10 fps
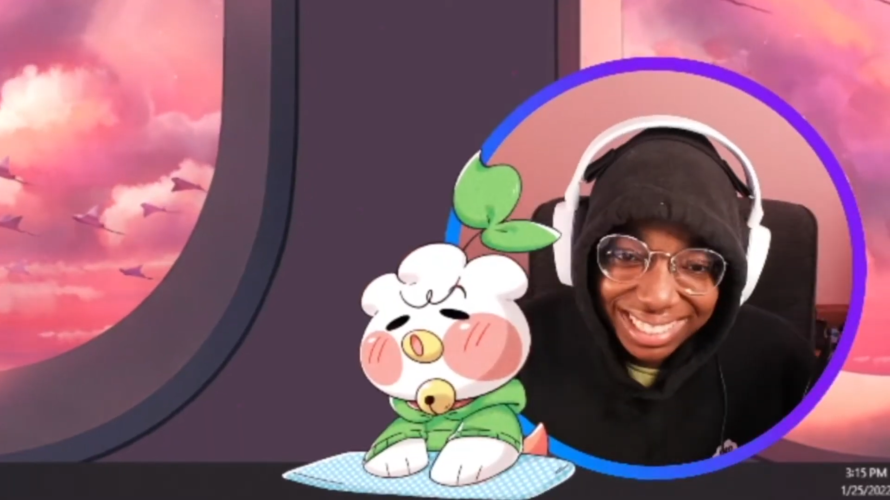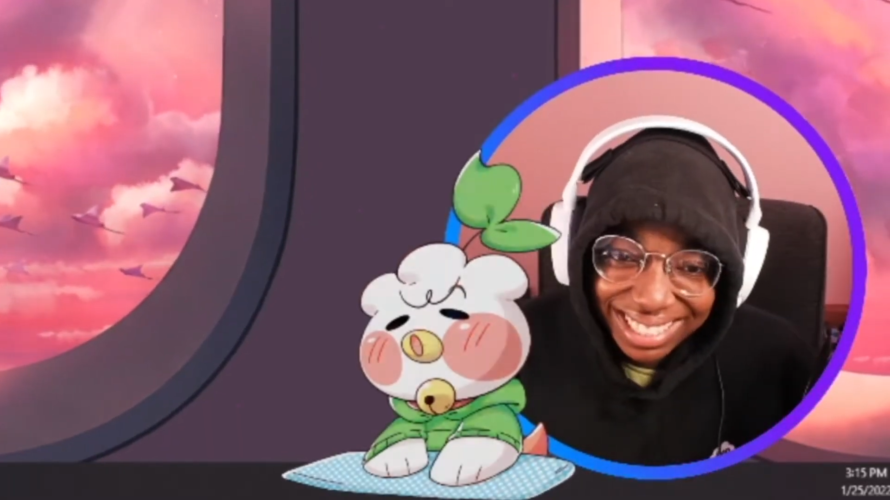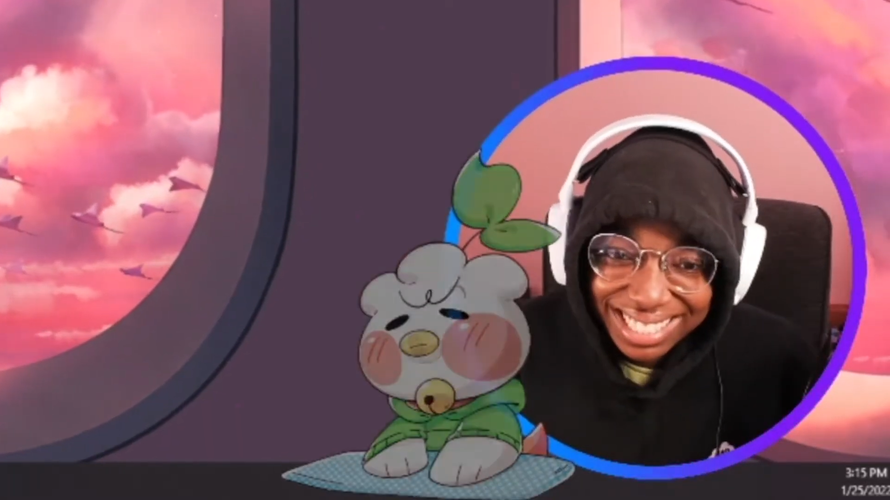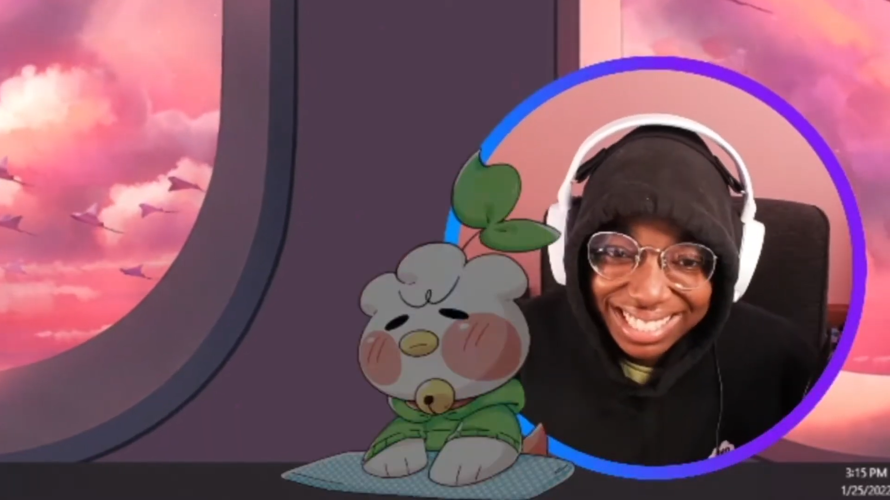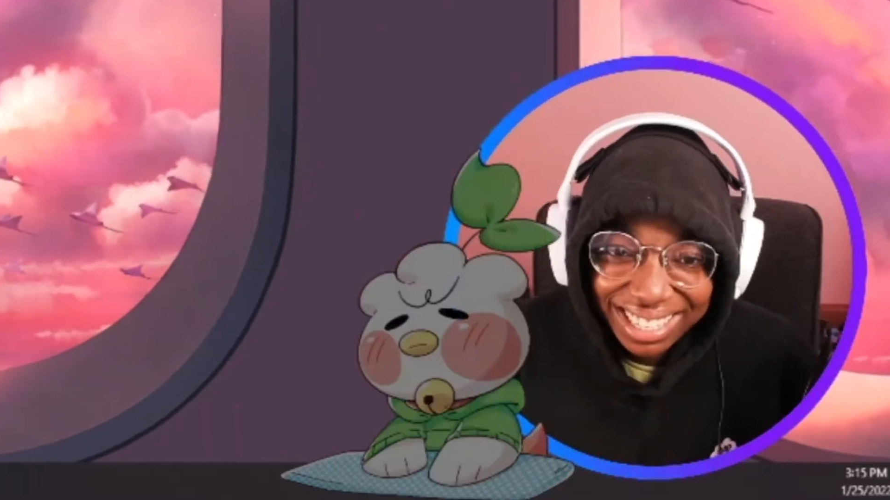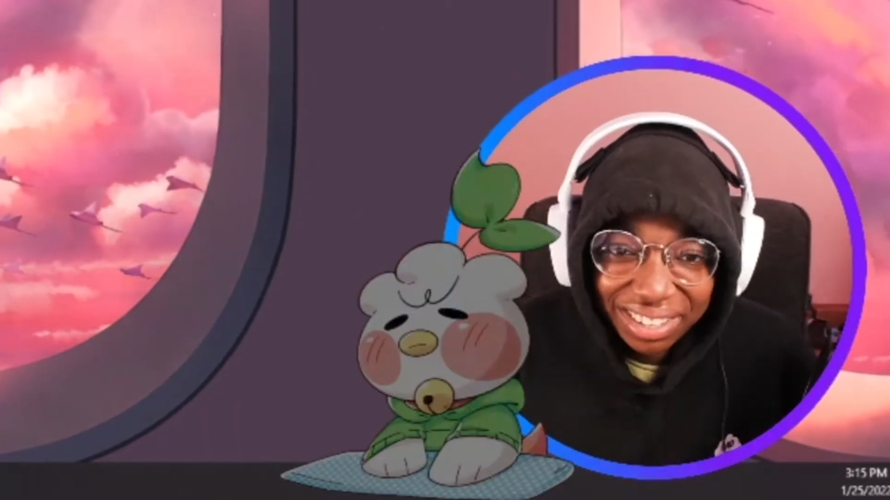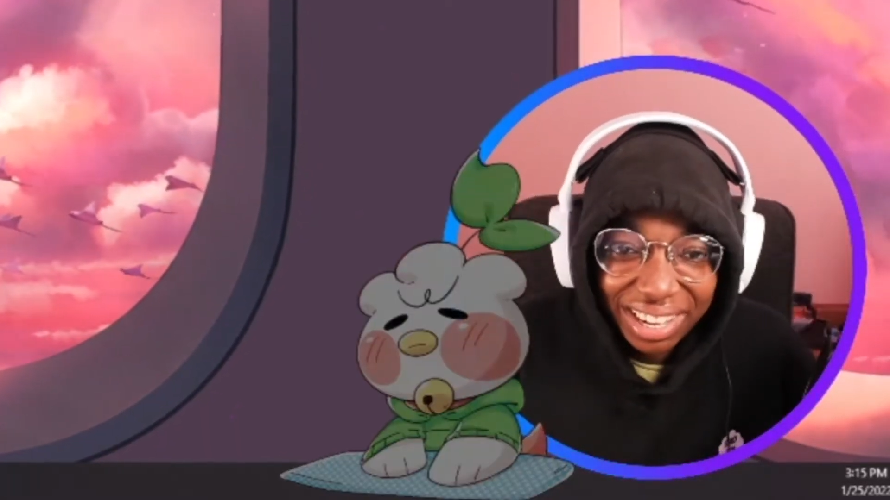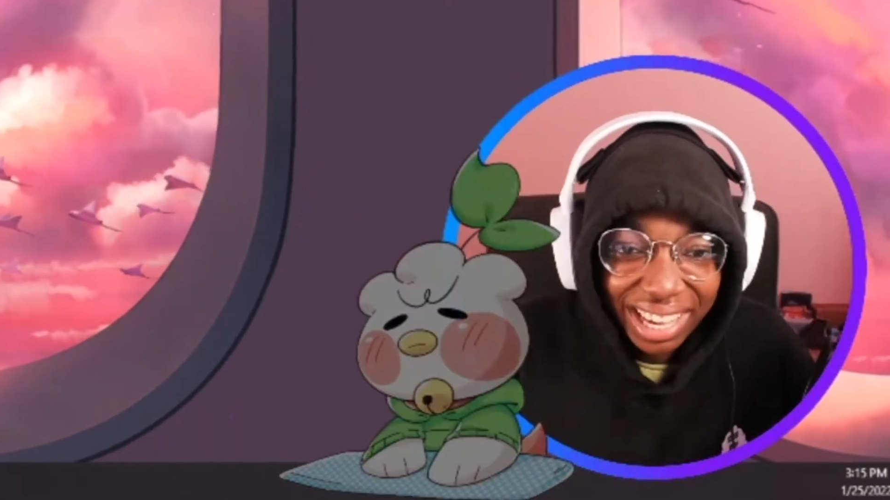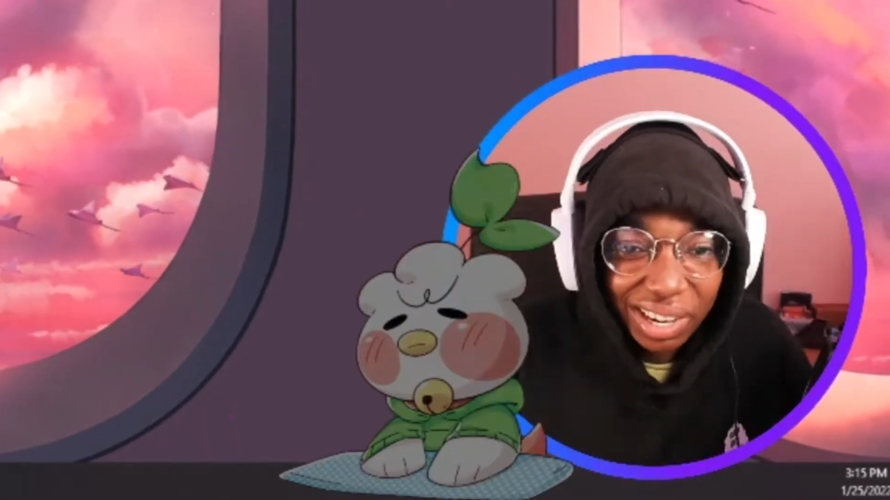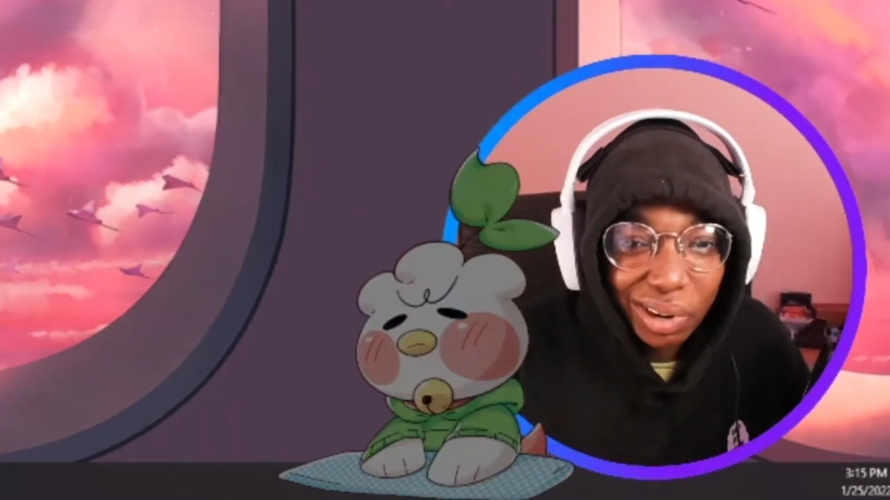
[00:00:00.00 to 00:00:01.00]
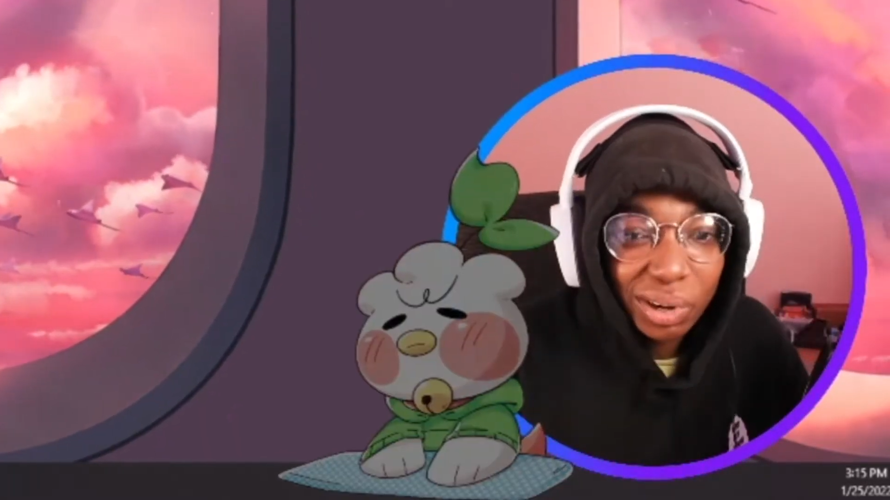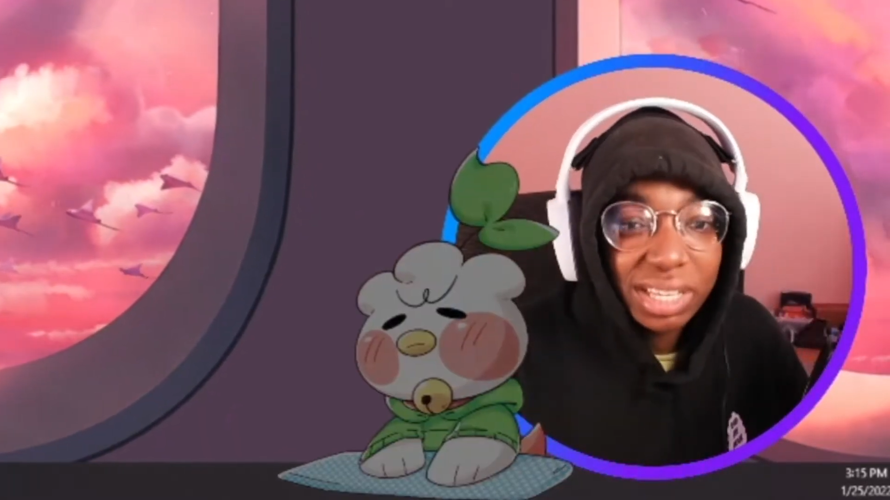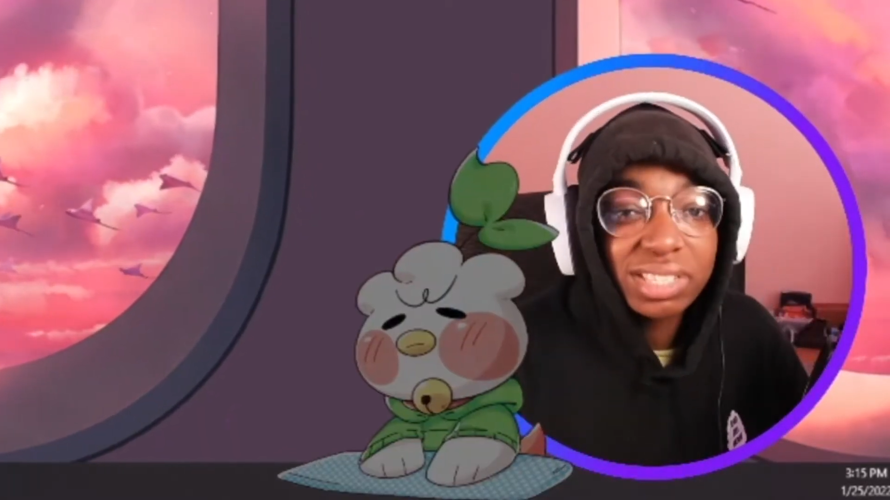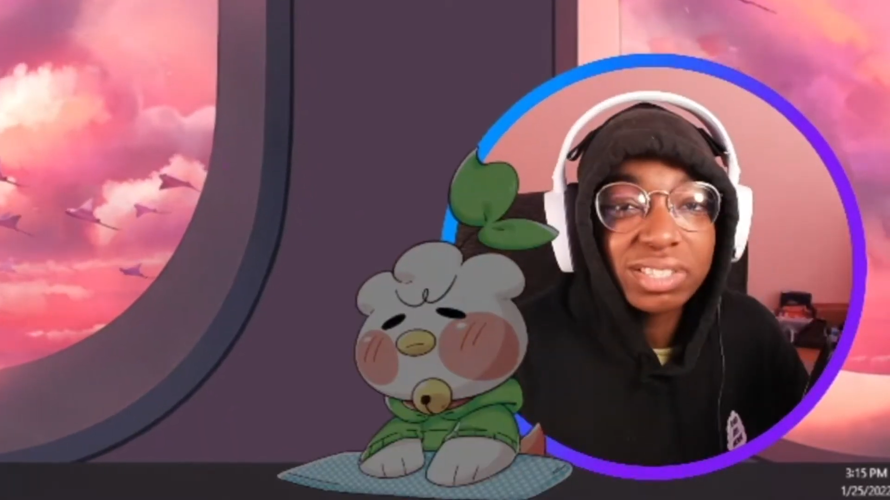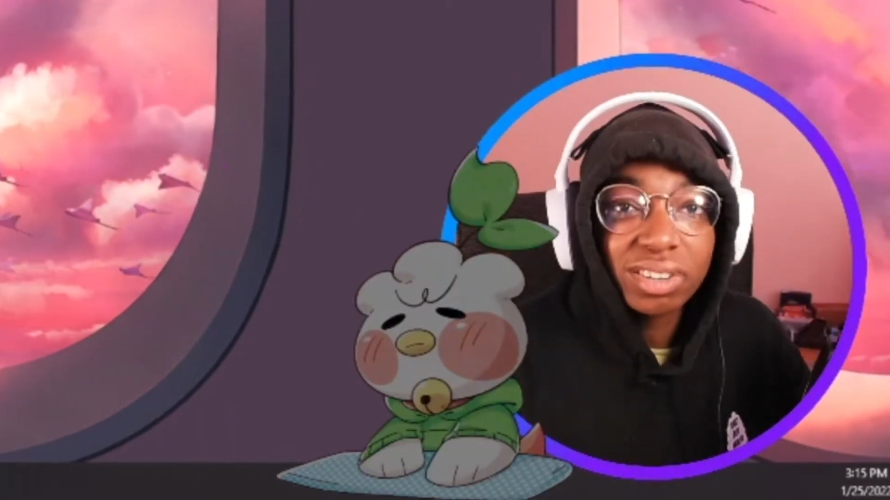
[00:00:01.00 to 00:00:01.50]
Yes, Cheko echo
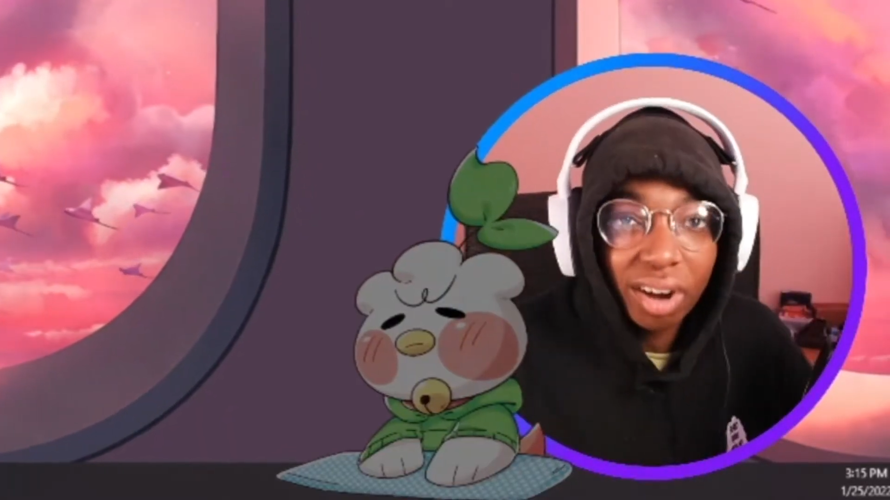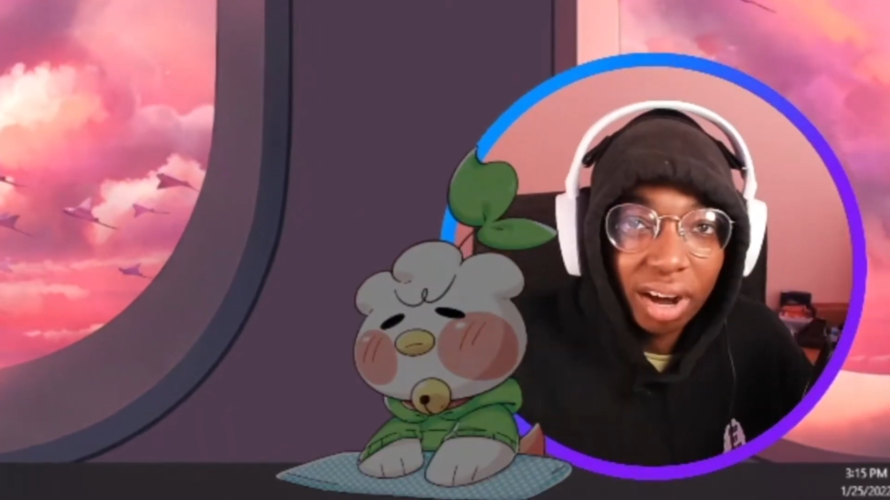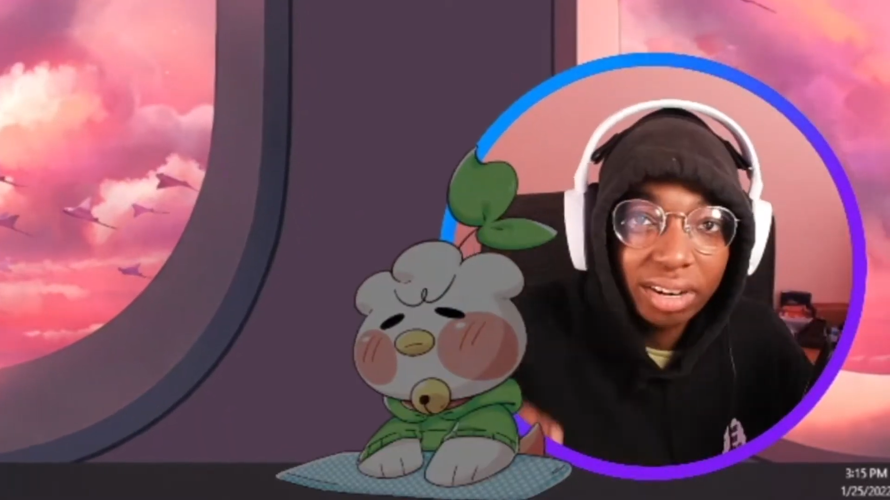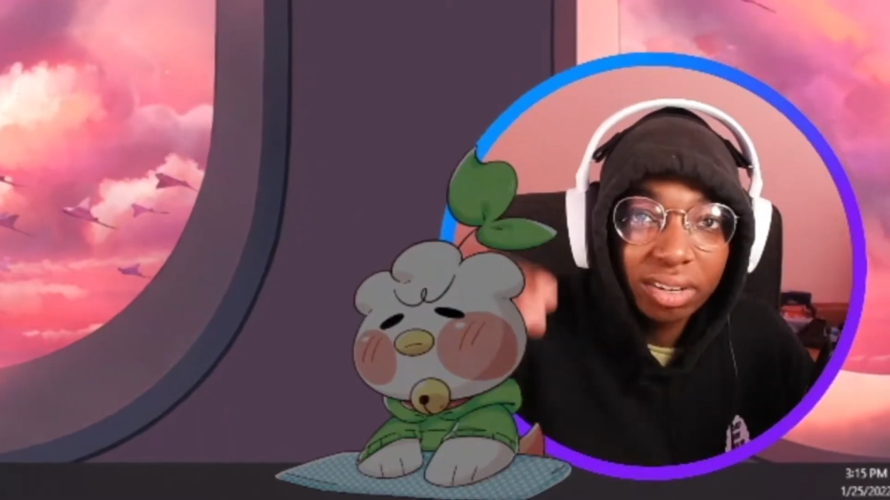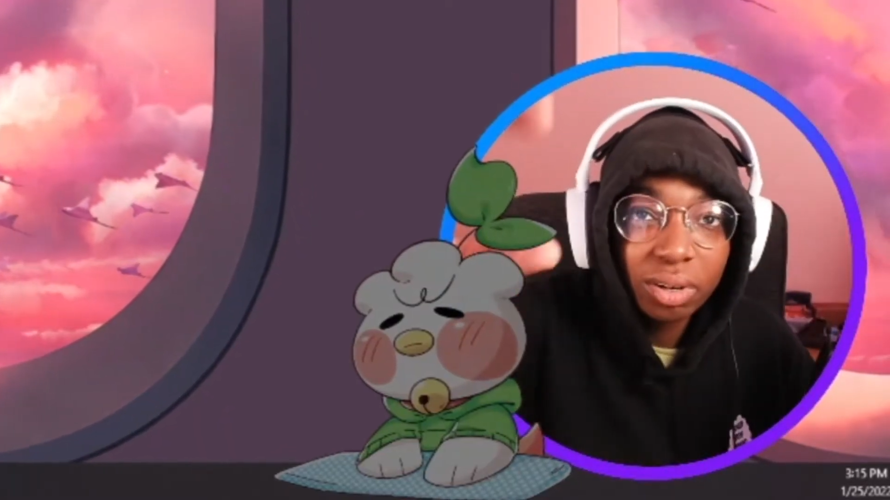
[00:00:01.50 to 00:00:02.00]
is gone.